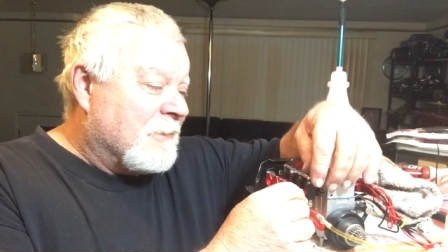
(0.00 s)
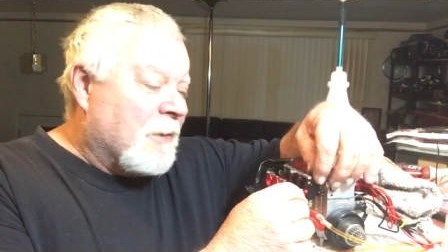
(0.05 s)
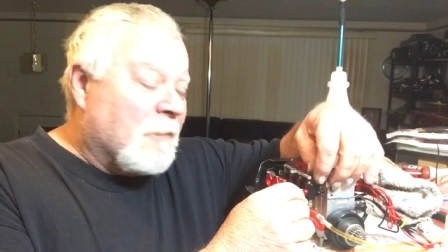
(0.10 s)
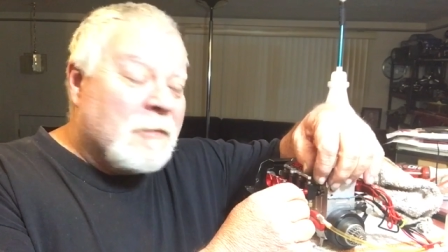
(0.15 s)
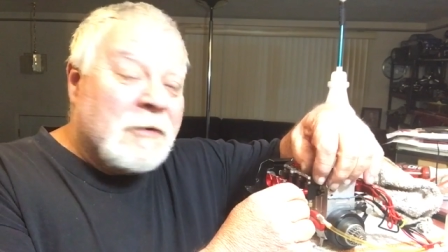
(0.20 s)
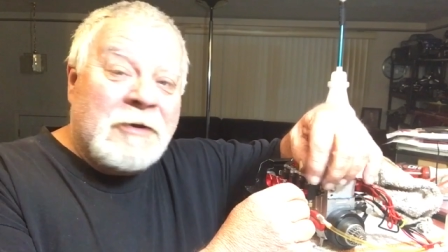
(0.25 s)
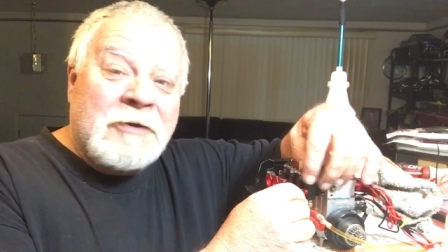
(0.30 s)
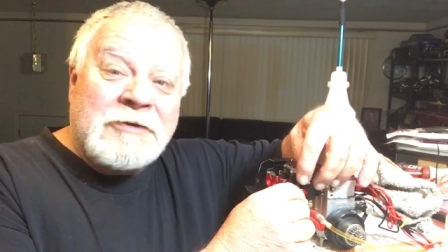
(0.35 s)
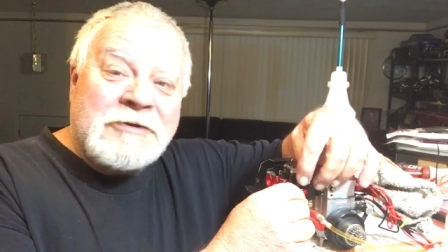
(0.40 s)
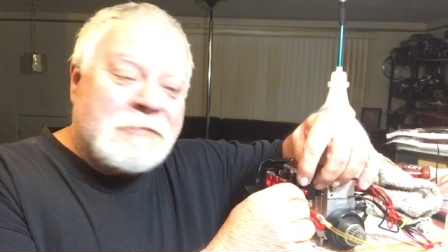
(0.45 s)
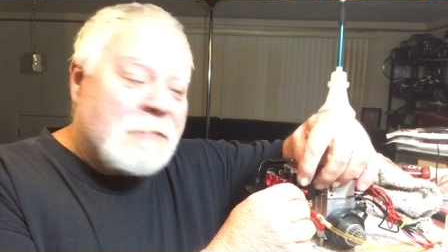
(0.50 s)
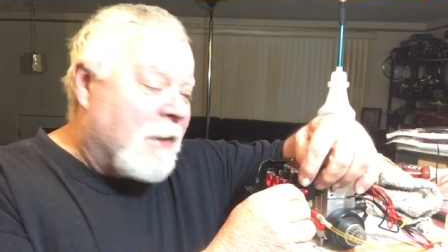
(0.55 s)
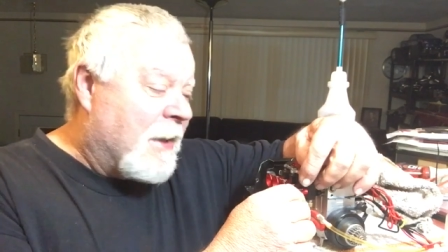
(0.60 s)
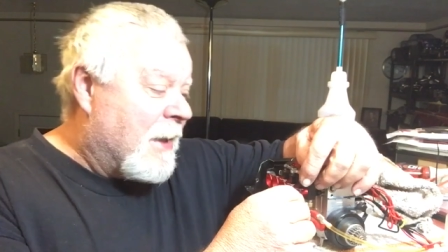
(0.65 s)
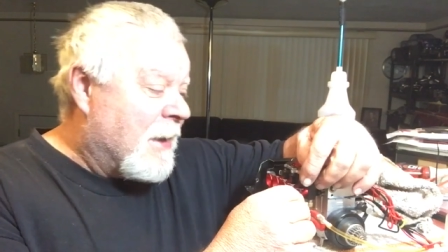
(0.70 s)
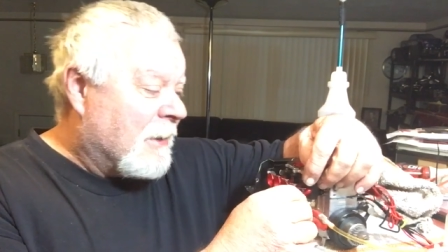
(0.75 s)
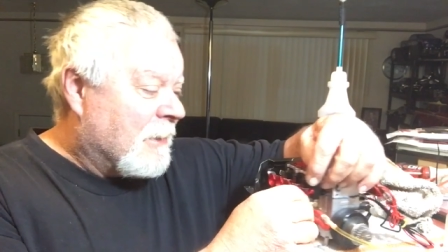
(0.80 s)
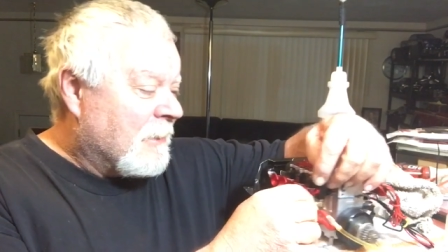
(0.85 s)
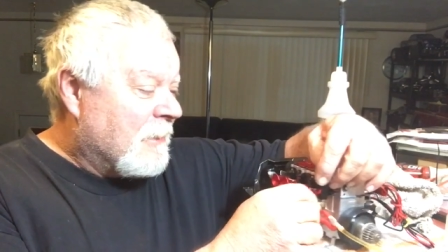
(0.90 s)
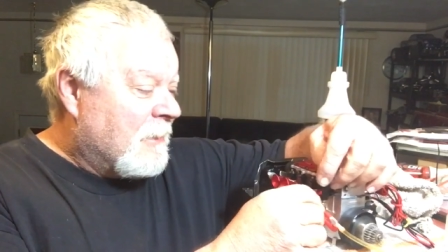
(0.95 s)
Double Deuce
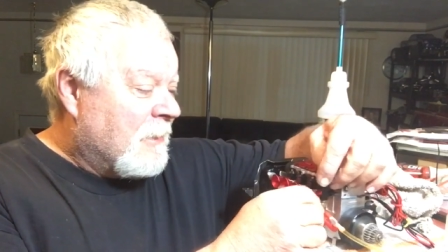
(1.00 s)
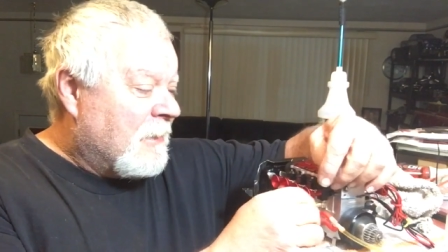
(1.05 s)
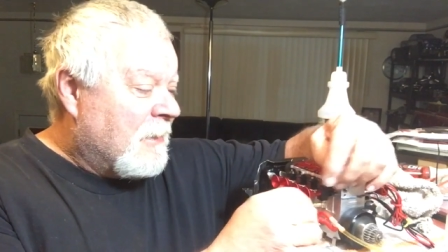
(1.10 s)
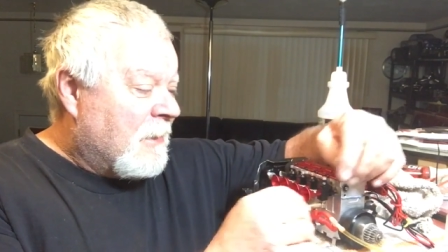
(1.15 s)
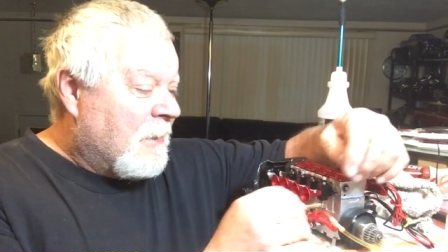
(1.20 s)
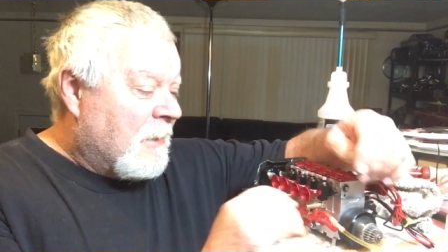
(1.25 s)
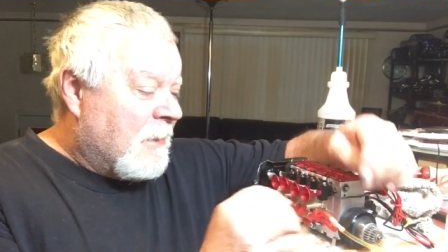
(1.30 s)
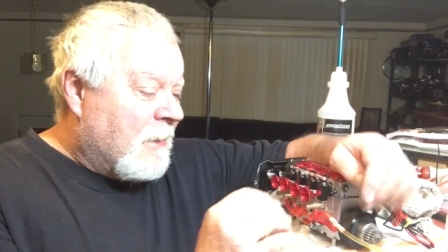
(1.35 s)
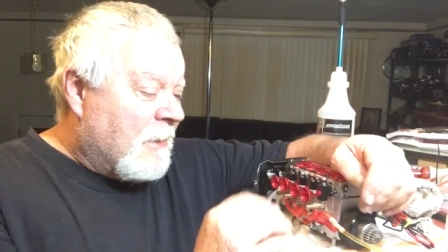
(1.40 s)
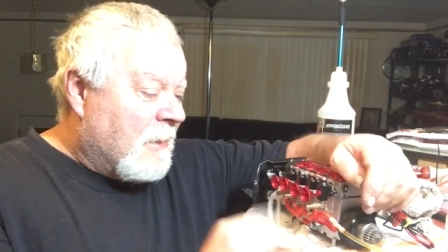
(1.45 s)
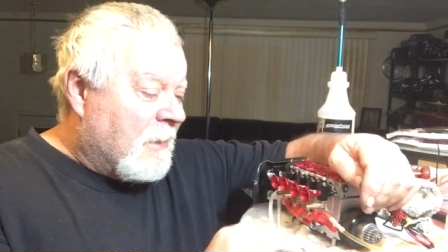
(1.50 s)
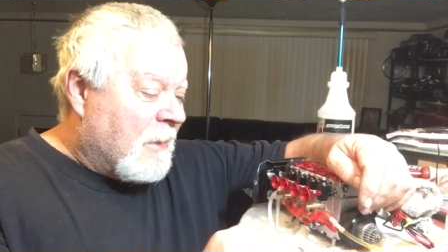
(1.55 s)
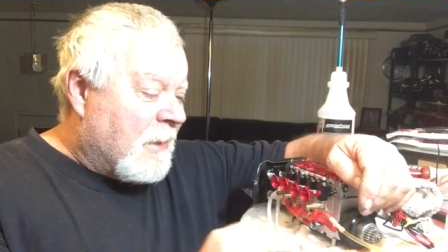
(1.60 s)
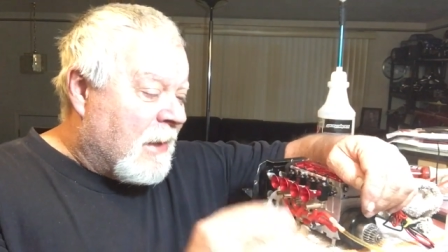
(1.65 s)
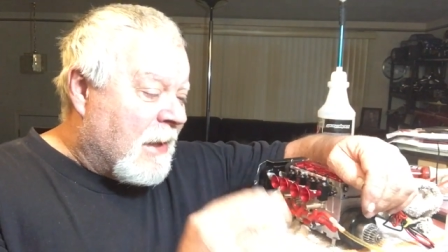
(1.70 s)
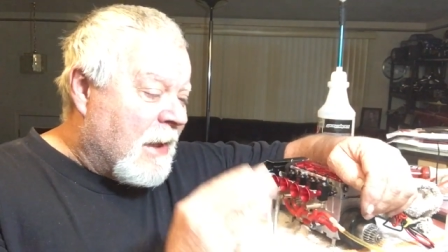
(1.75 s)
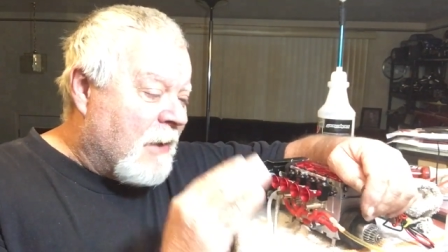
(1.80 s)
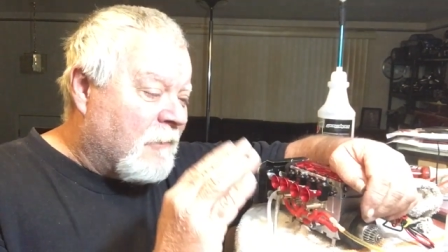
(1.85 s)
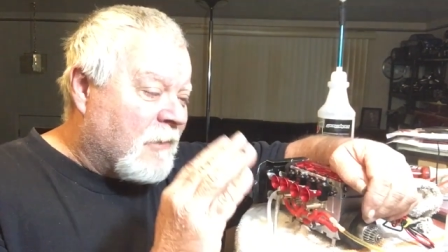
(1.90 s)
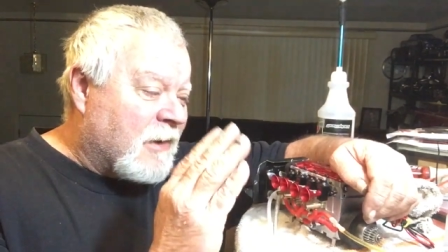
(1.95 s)
back.
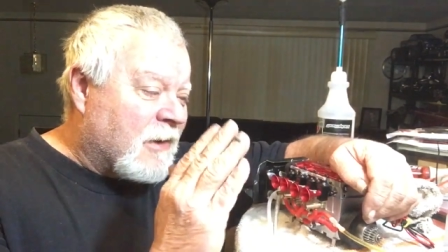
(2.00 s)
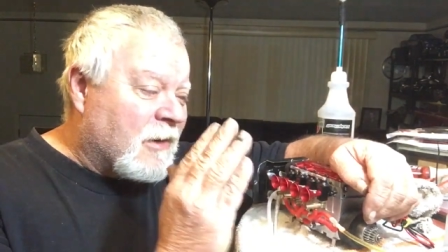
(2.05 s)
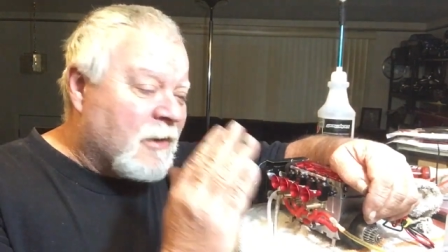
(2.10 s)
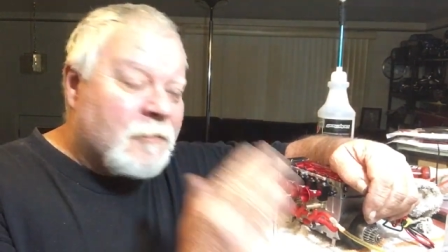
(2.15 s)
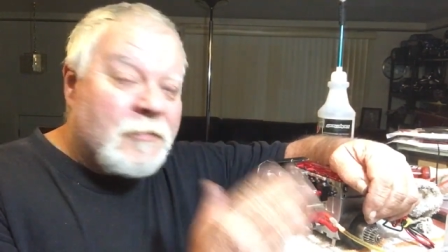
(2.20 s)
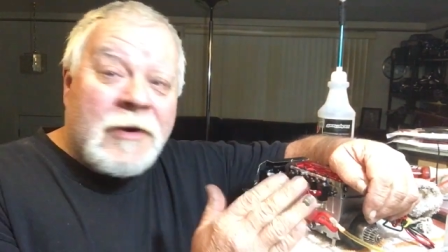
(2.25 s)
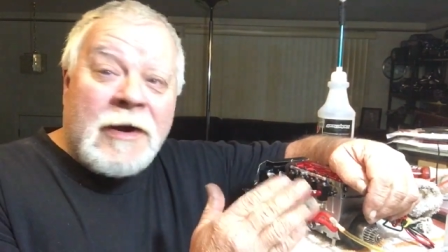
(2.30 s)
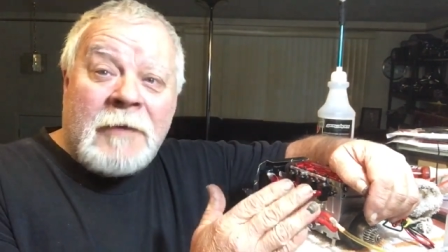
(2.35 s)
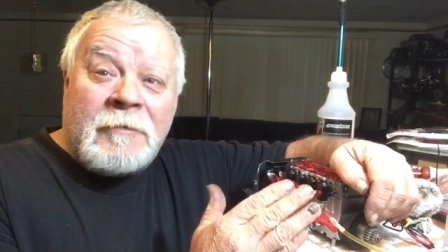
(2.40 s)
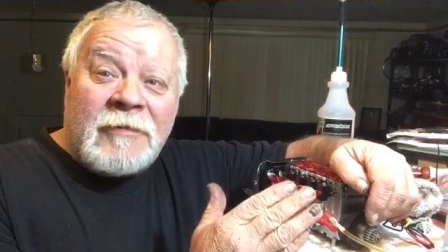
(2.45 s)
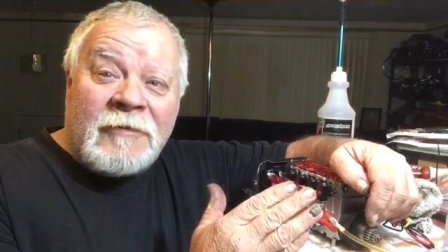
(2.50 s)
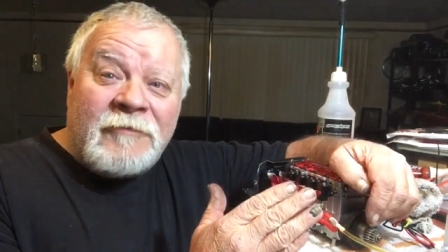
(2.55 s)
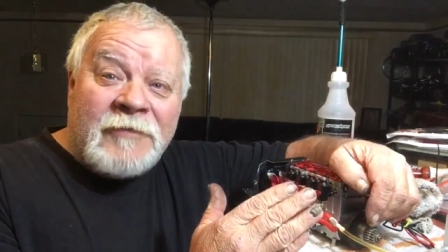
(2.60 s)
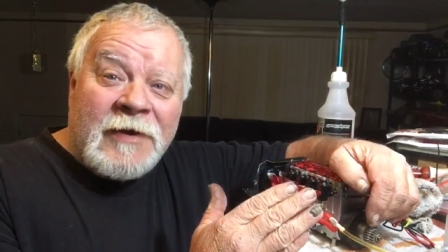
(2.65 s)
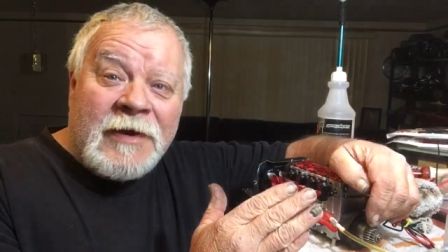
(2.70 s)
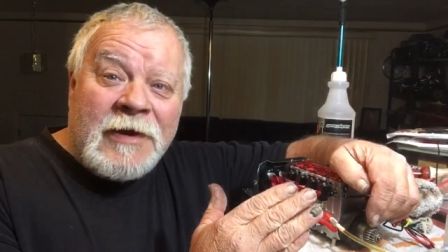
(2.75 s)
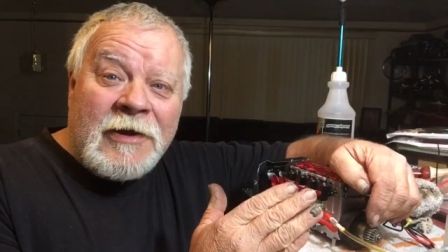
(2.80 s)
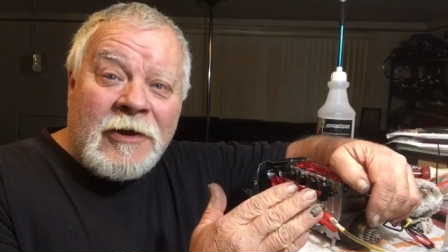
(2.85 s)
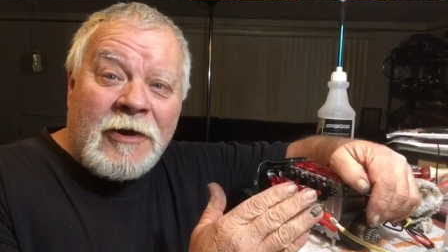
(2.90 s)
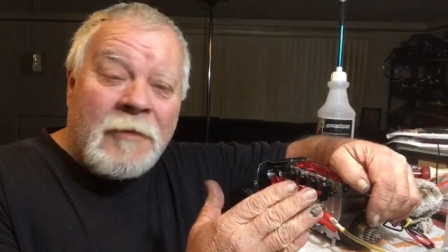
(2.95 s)
I wanted to put up a
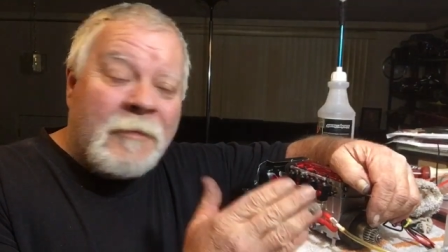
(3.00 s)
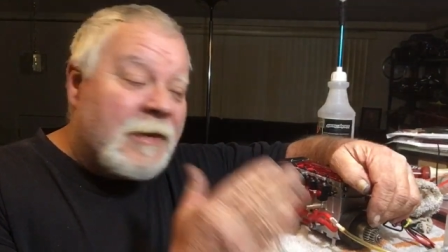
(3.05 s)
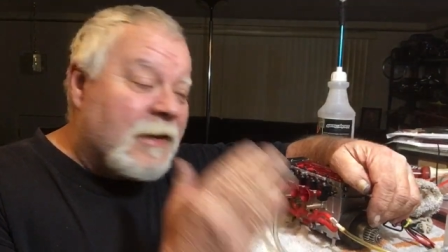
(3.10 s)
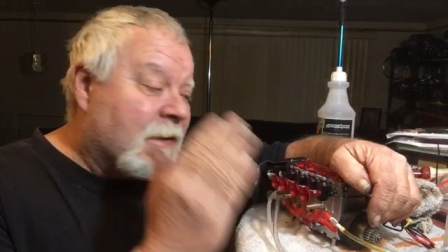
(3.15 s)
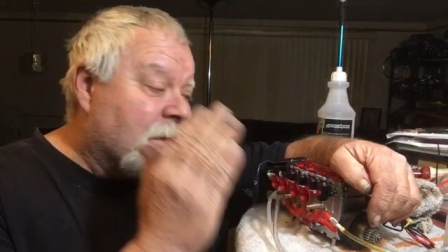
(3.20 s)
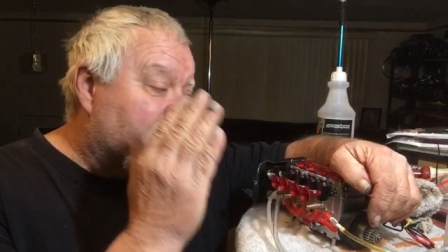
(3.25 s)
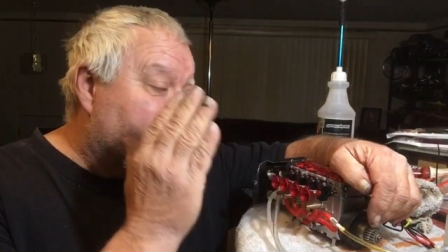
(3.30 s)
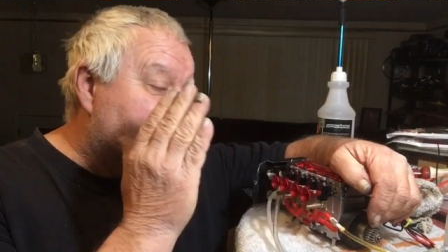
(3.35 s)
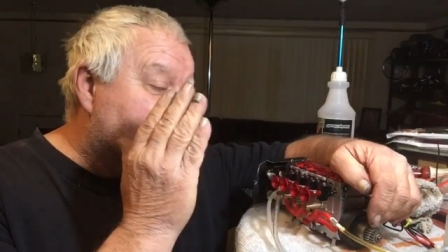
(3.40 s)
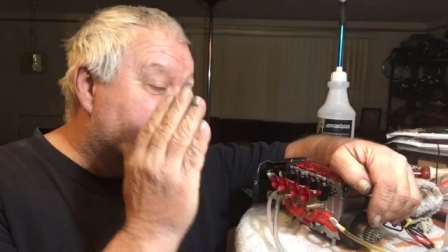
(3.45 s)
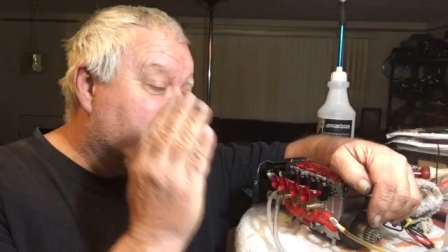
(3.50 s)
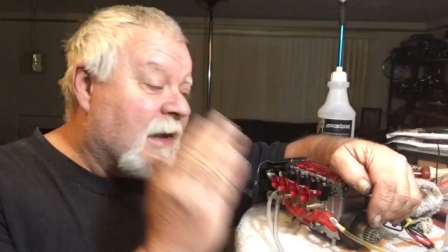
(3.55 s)
video because